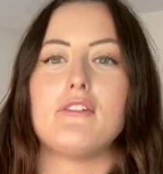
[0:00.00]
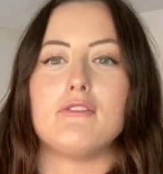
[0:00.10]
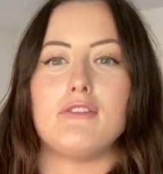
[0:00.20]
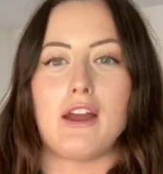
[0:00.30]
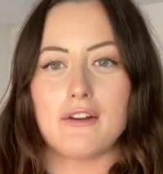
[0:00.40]

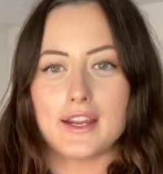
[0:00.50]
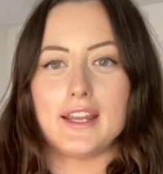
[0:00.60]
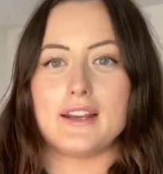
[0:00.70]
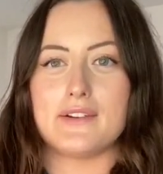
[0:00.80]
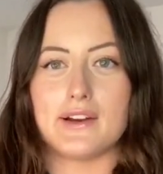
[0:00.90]

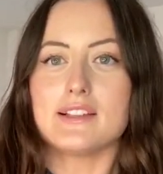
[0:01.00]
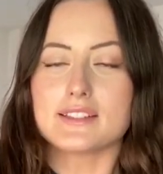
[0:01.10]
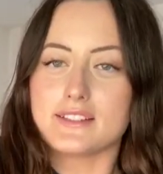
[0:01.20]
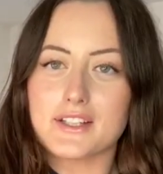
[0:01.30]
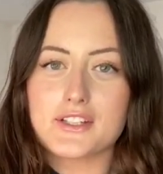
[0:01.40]
Very nice
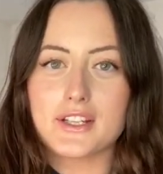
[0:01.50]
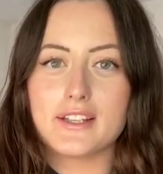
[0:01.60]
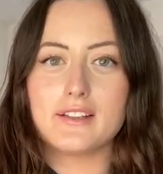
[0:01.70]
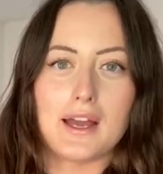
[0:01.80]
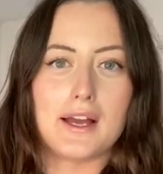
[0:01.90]

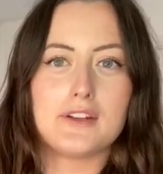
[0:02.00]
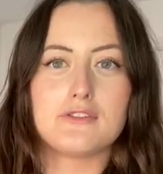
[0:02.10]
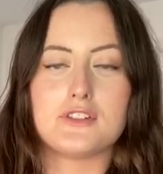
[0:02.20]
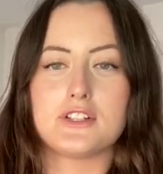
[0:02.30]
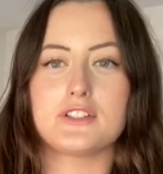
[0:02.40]
condition, and
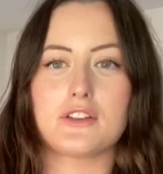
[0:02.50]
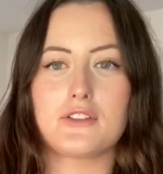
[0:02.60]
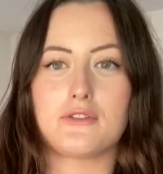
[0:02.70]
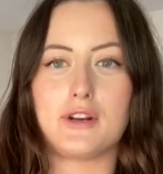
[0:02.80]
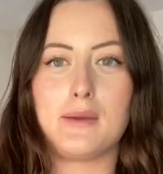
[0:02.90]
for just
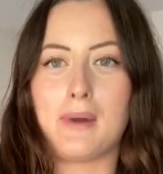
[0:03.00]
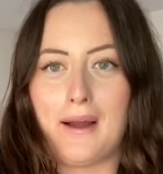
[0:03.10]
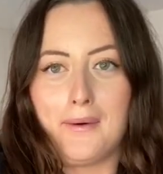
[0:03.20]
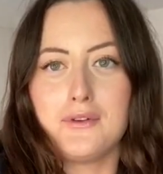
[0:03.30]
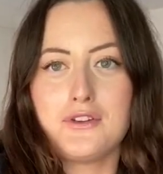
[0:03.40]

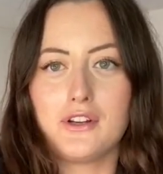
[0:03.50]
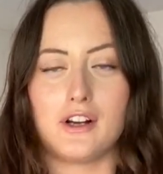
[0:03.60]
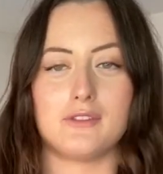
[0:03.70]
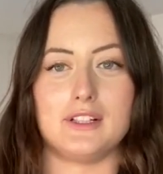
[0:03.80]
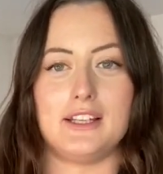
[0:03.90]
£3 you
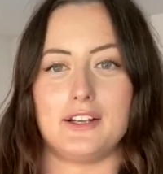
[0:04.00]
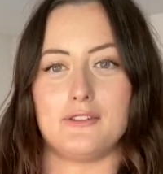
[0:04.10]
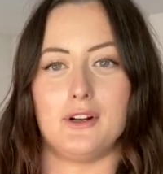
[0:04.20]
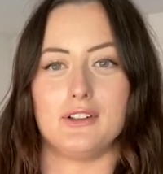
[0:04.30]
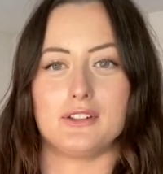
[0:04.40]
can't really go
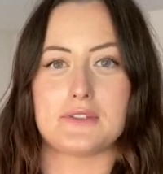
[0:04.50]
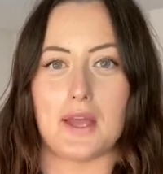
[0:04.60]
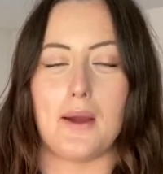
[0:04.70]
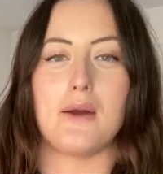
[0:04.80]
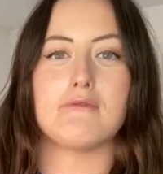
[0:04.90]
wrong, so
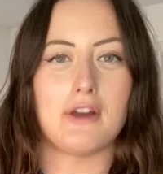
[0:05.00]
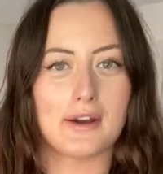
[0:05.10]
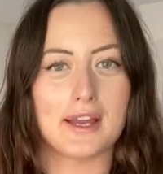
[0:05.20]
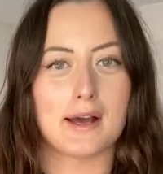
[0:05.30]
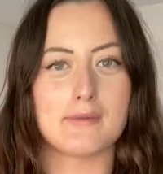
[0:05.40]
I'm
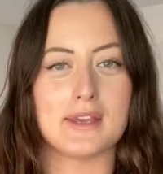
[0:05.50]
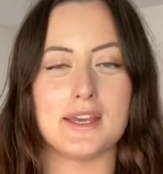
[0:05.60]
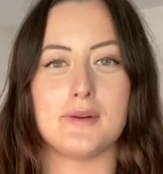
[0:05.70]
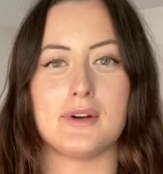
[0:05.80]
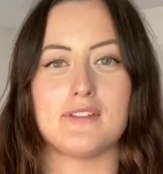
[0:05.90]
very
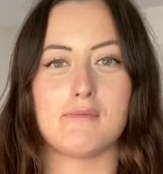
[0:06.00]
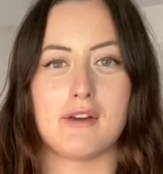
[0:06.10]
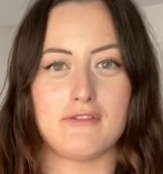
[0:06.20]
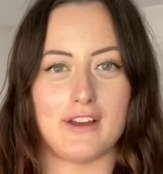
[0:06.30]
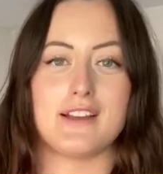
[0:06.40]
happy with
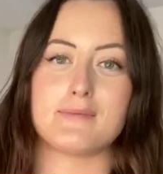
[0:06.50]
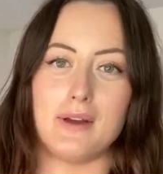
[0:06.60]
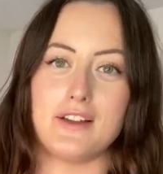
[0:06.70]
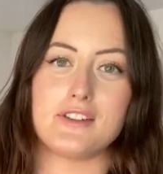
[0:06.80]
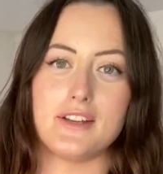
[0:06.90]
my first
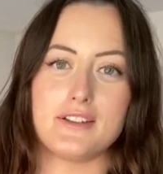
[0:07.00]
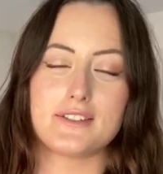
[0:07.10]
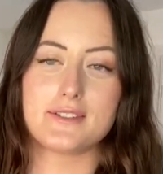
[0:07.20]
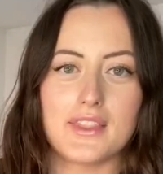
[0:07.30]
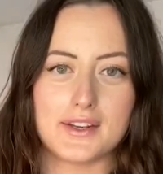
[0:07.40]

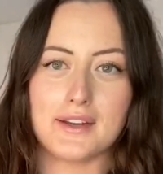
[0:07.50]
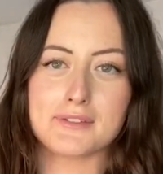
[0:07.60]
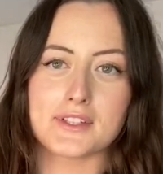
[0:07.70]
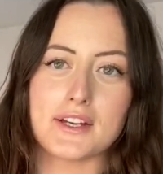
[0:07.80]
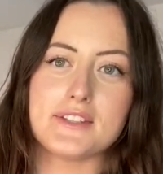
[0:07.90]
purchase. The
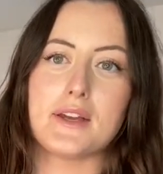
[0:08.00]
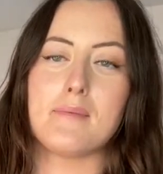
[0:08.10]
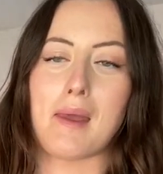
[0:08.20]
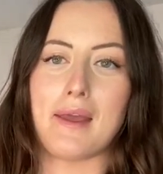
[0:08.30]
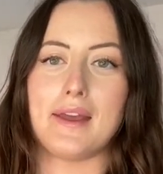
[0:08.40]
next
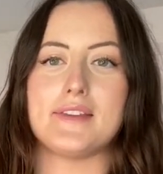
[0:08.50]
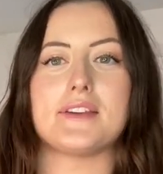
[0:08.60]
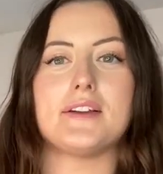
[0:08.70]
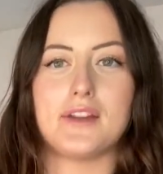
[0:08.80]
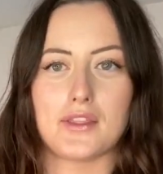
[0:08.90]
item
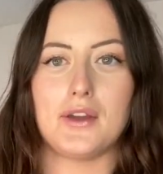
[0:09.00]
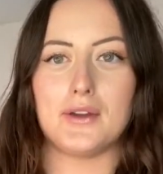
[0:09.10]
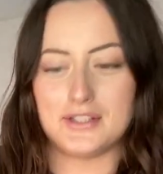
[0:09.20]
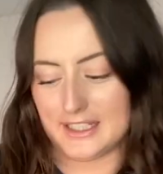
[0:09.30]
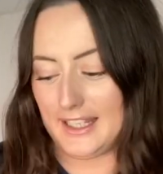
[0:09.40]
is another
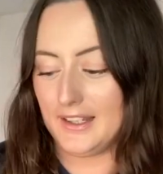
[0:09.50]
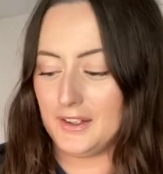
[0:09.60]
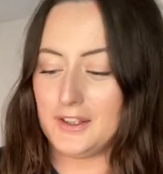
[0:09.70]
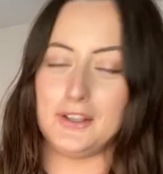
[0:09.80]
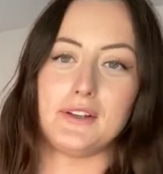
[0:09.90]
hoodie.
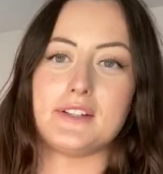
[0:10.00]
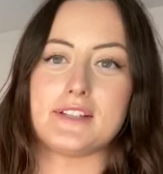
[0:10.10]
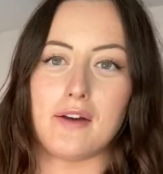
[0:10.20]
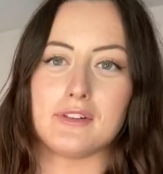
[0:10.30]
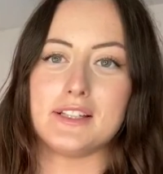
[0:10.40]
You can
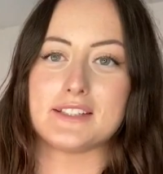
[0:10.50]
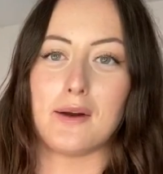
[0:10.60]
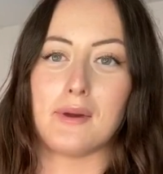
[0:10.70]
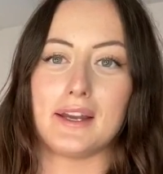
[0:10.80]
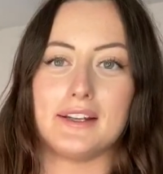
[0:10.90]
definitely
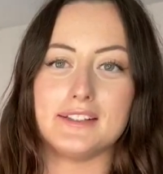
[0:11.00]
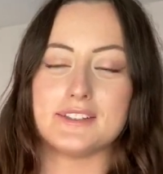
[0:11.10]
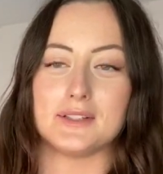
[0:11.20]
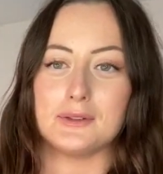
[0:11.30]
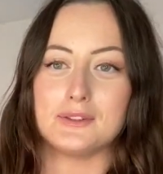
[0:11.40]
tell we're getting
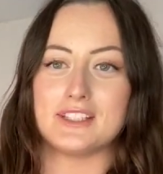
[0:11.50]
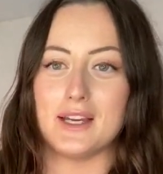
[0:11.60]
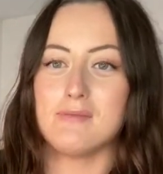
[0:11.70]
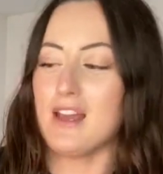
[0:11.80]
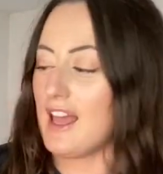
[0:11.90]
into
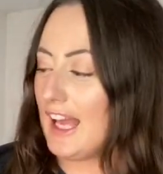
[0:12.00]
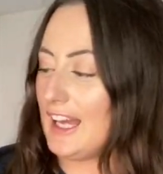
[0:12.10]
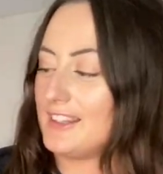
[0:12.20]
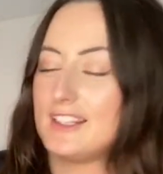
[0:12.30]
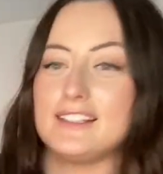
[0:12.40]
autumn
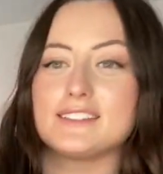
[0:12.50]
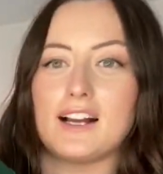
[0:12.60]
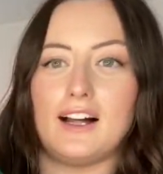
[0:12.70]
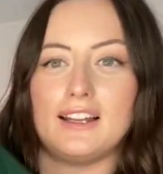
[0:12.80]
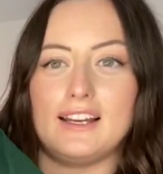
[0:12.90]
and this
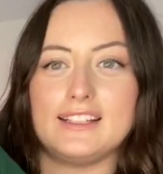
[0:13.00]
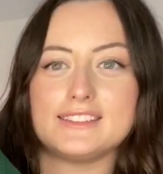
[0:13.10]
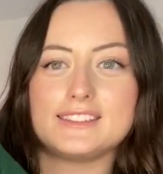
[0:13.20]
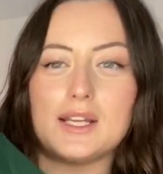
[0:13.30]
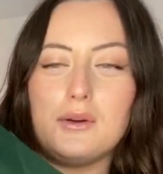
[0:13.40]
colour
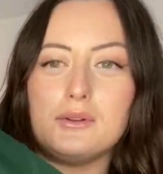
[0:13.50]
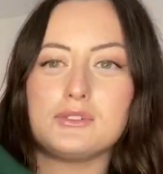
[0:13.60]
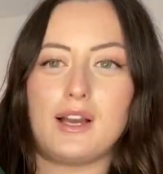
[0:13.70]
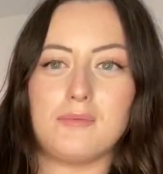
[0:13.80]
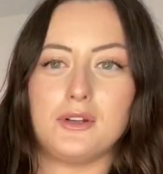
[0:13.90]
is so
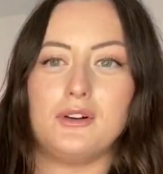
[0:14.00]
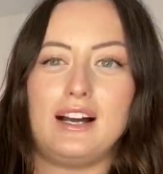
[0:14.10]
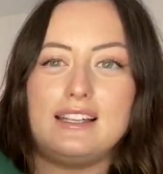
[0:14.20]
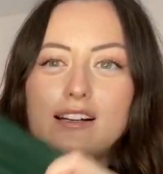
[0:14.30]
autumnal, I